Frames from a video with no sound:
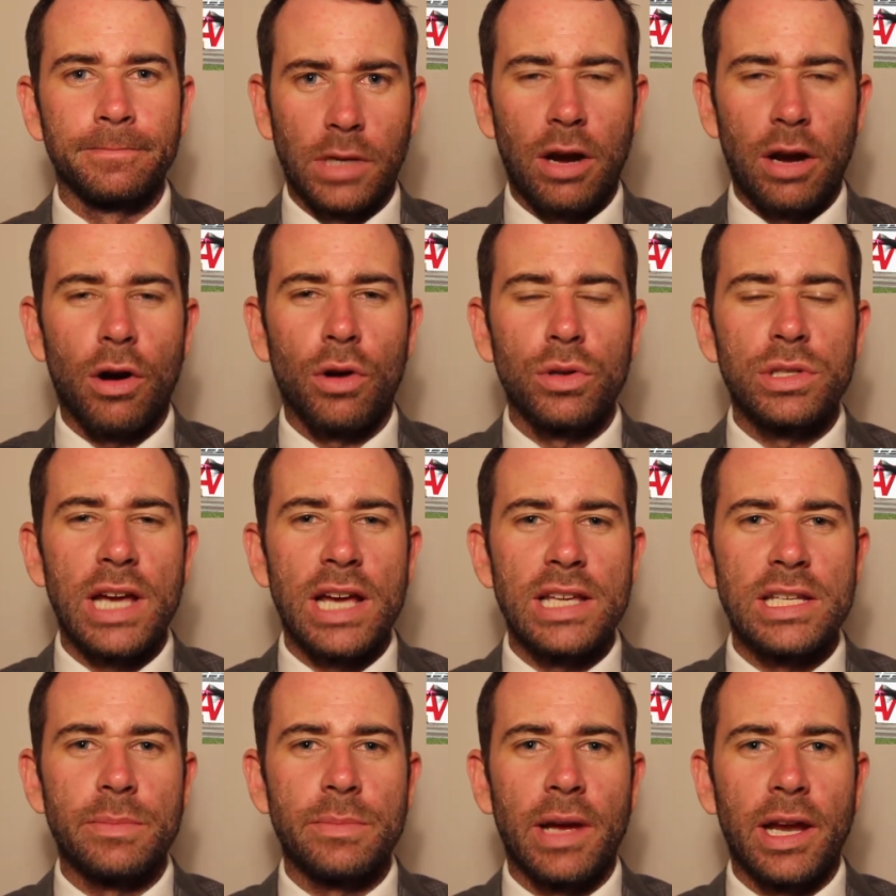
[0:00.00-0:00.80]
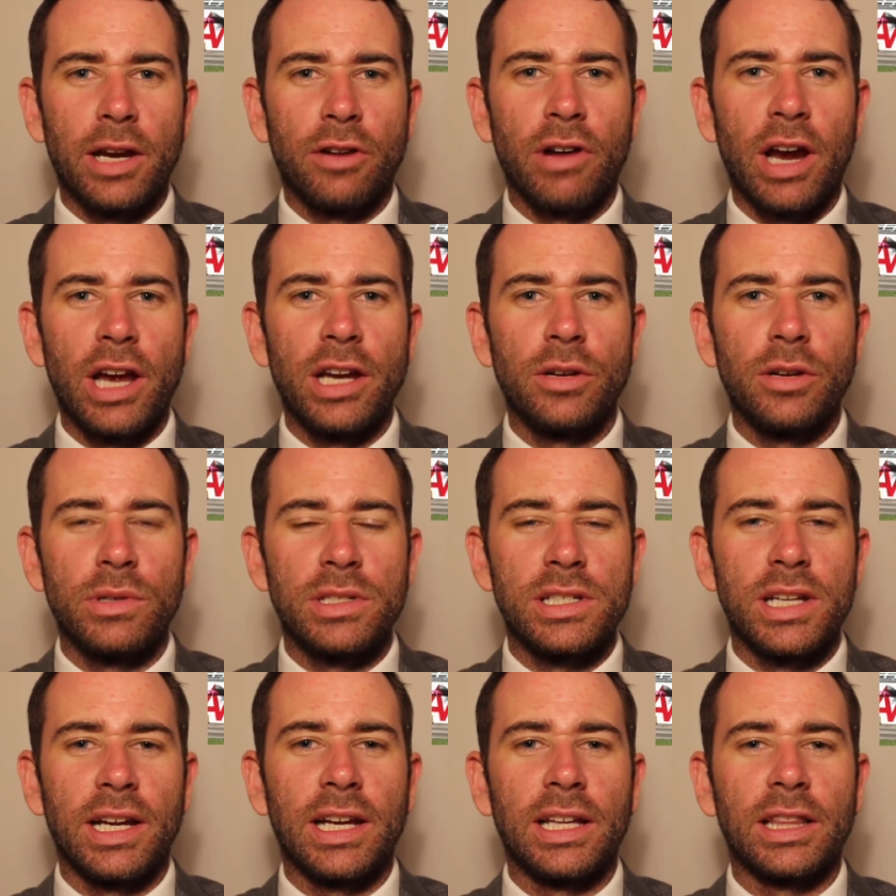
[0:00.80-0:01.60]
Our old Tassie mate Craig
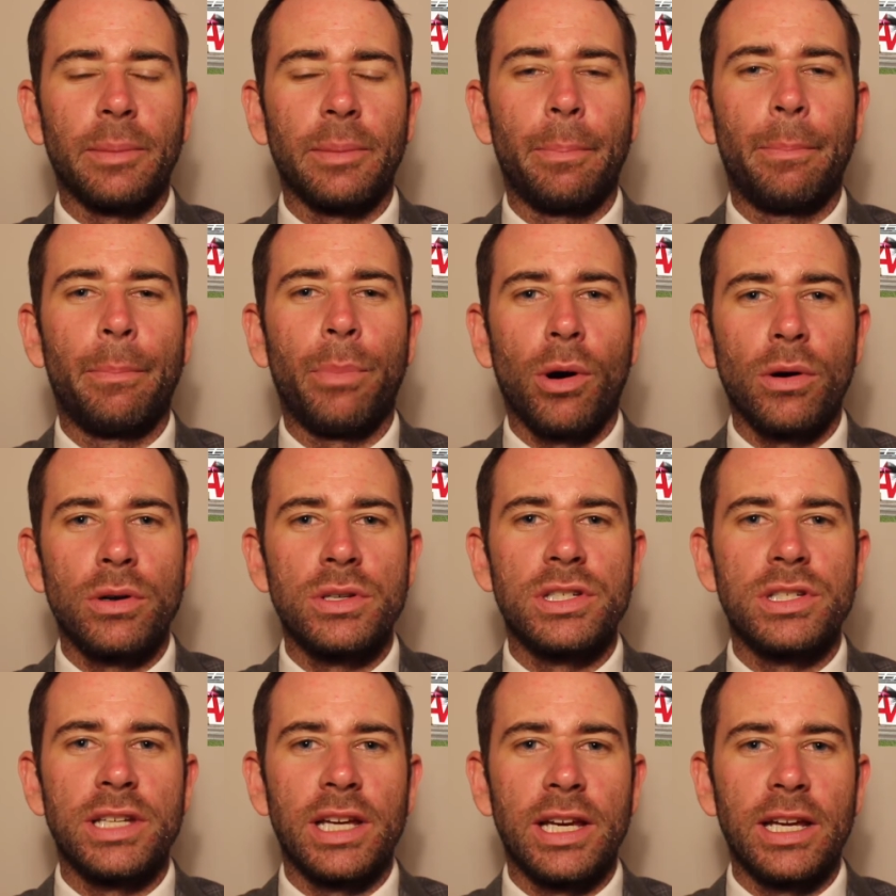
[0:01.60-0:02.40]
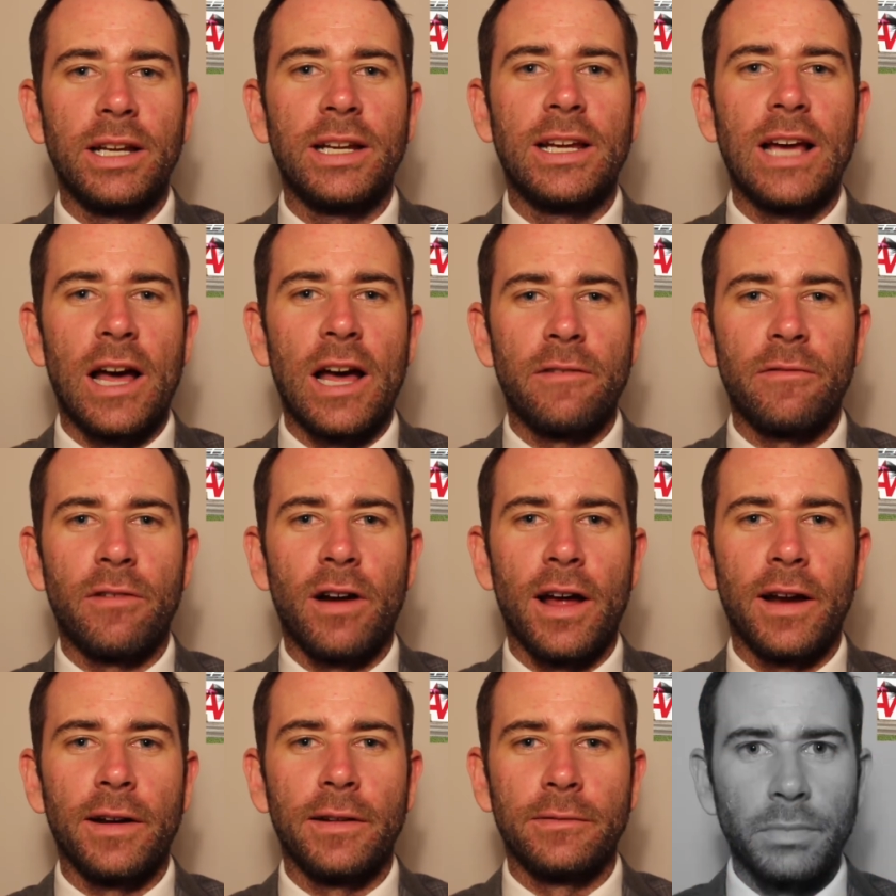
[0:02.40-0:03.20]
Newitt's going to get the box seat gun
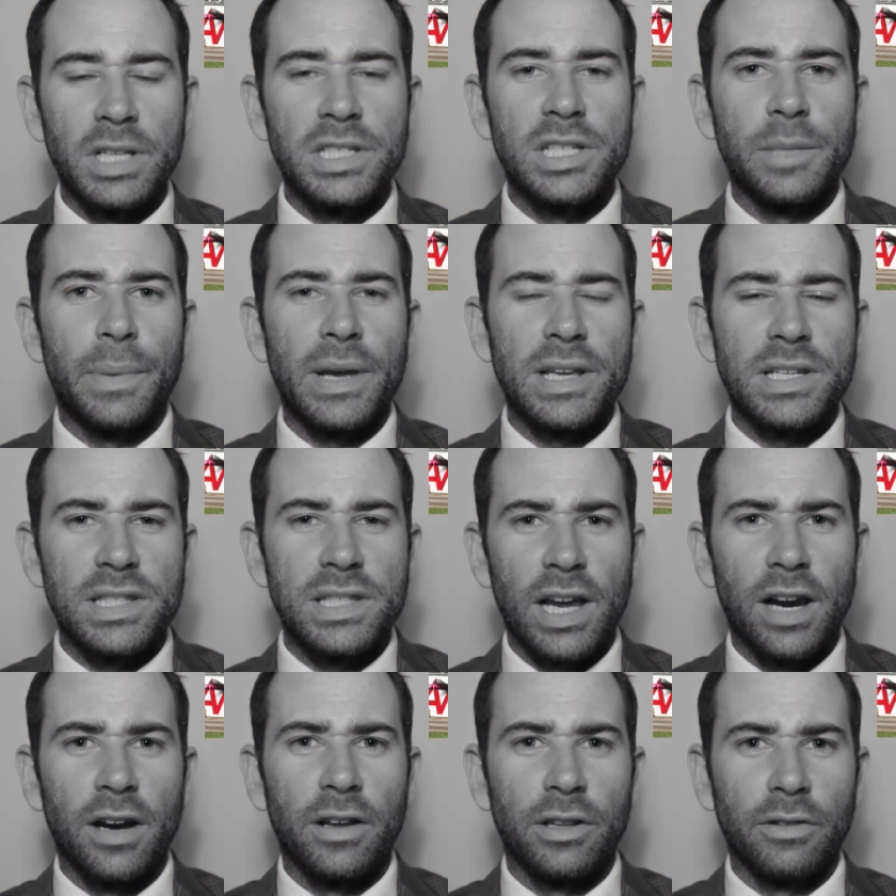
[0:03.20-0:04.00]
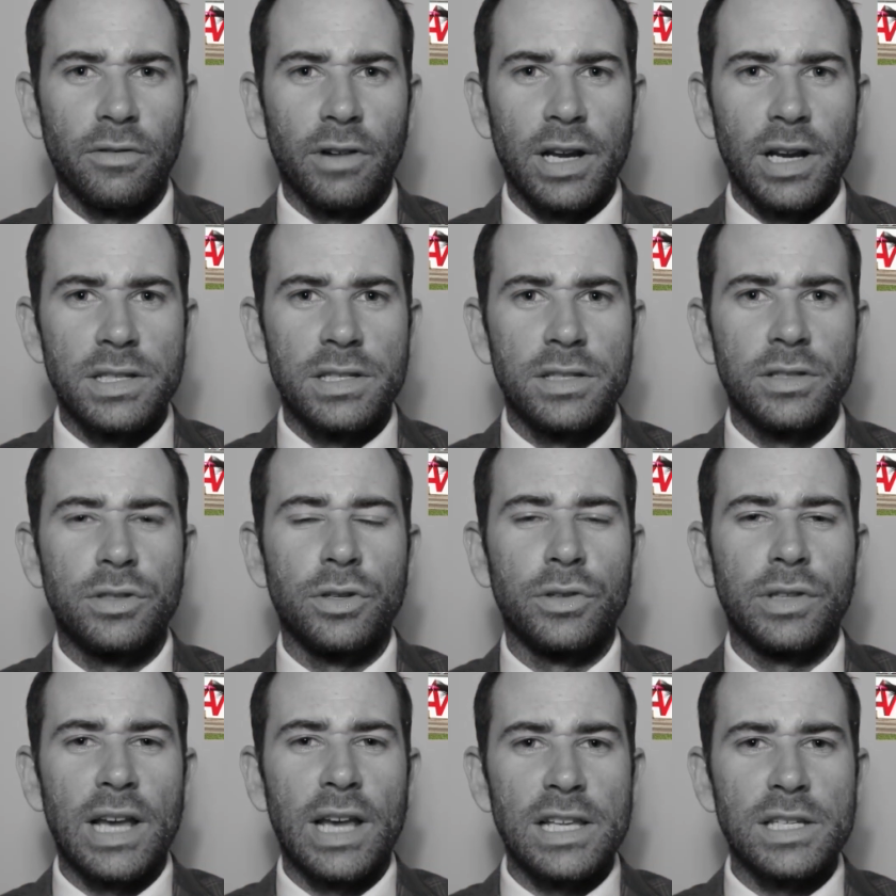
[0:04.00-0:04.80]
run. He's the best day in the race.
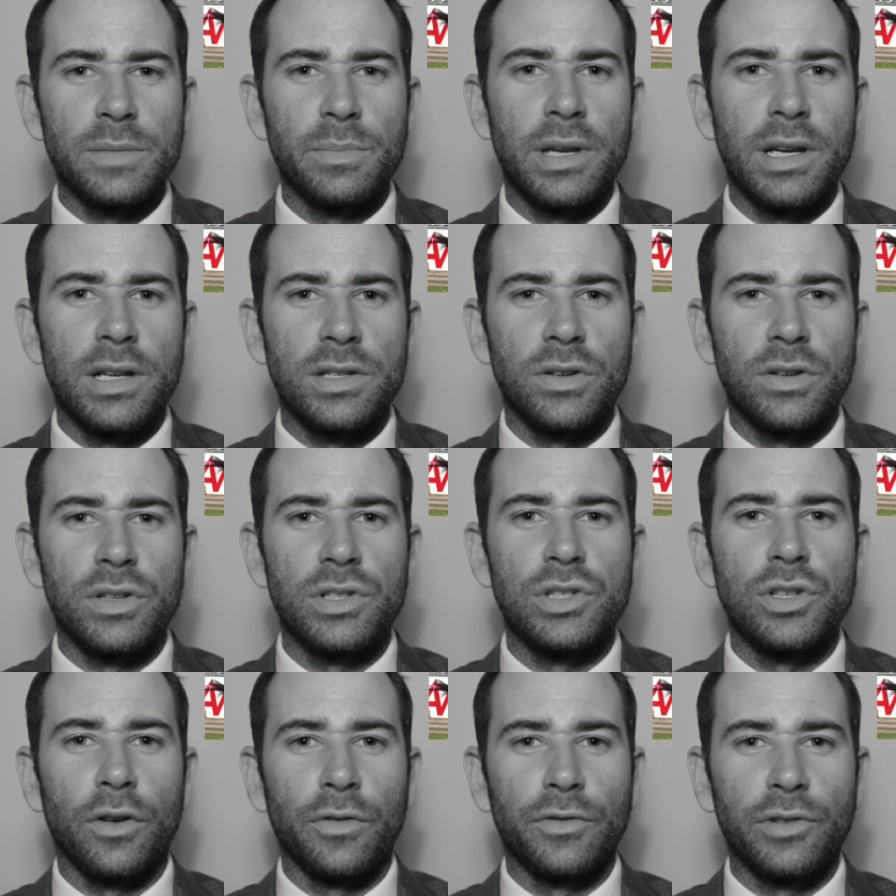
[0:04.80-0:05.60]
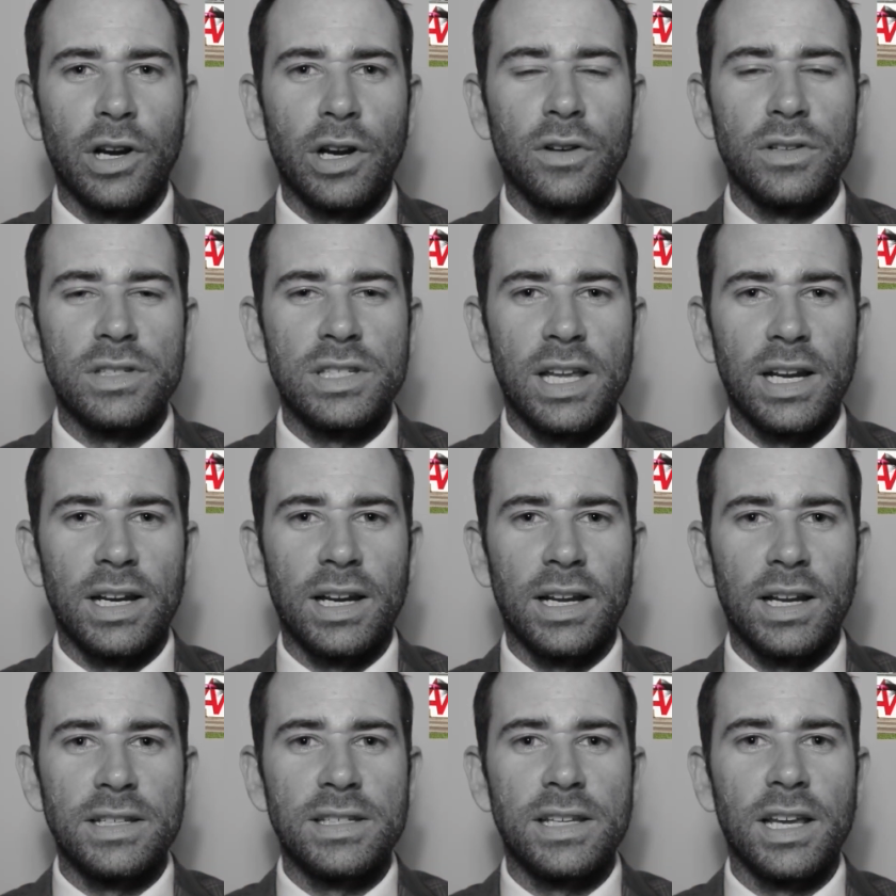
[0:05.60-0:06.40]
2,000 metres on a soft track on
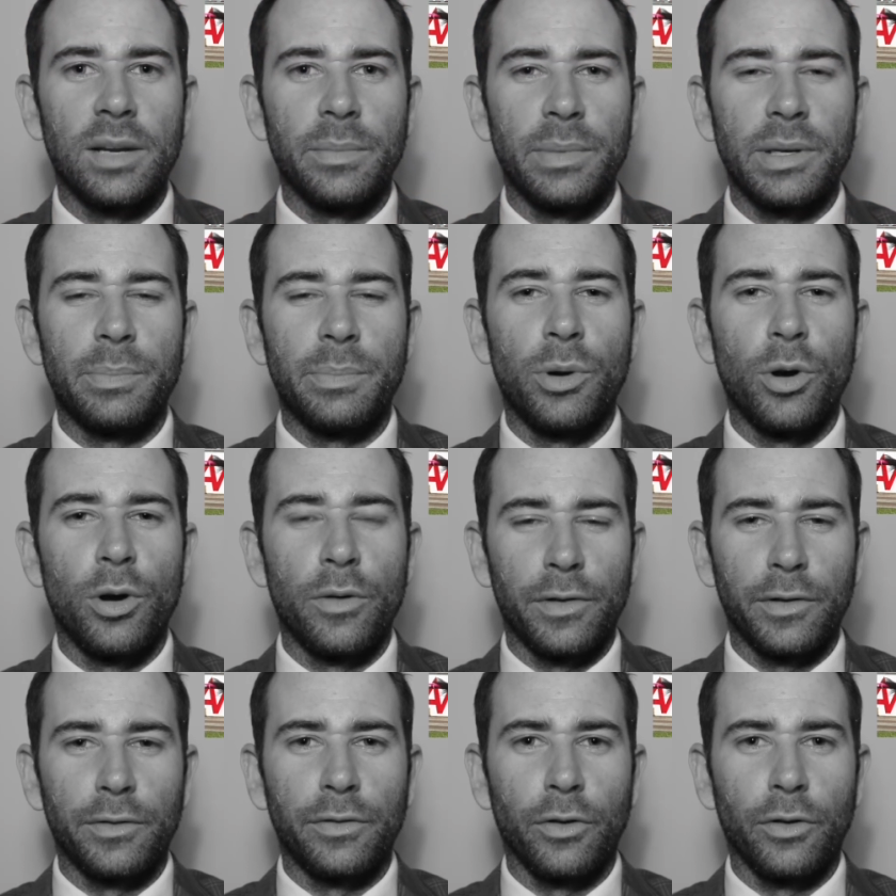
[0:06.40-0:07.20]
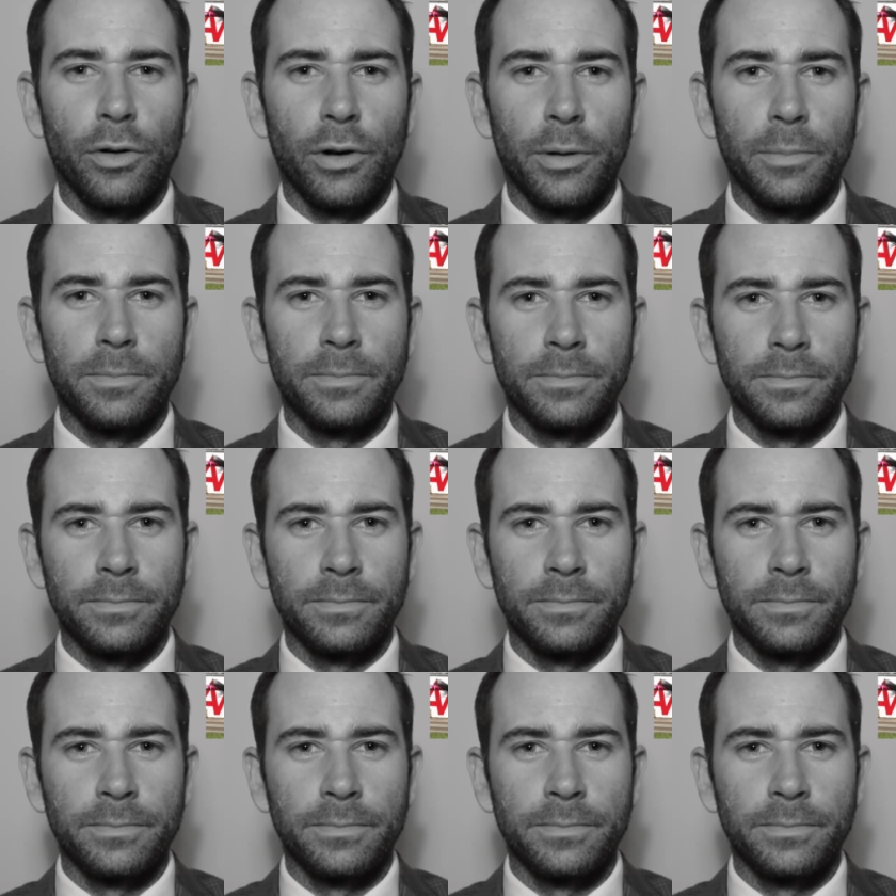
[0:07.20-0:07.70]
Saturday is going to be perfect for him.